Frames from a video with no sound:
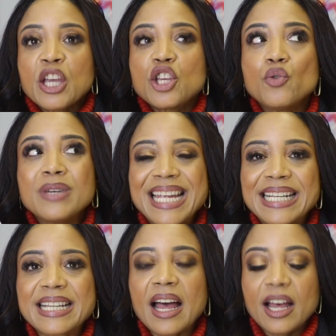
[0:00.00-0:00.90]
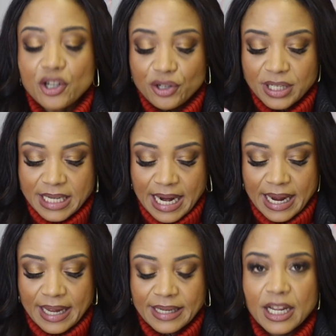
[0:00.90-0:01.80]
you need to
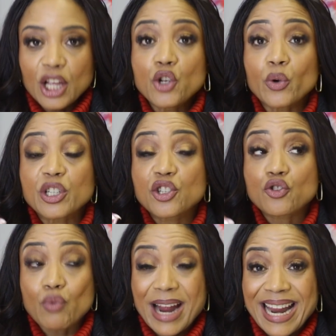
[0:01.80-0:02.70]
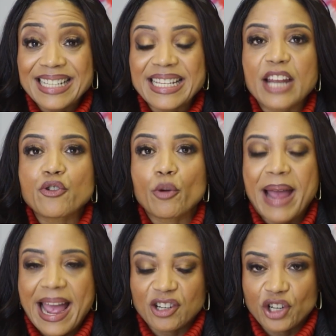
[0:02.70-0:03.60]
understand your strengths and your
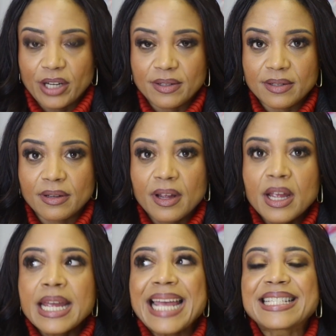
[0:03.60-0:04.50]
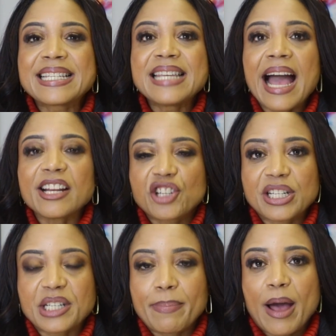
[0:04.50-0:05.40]
passions. It's not
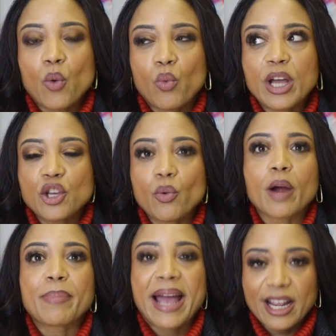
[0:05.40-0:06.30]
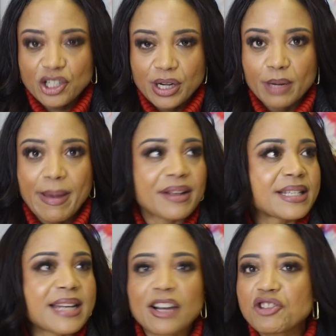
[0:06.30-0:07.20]
just about what you are passionate about.
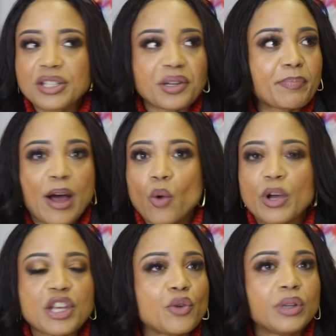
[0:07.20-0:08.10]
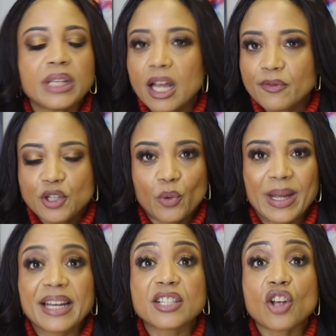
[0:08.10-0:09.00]
It's not just about what you love
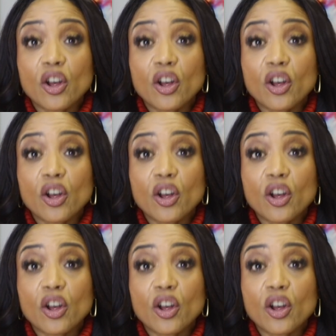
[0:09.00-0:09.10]
doing. It is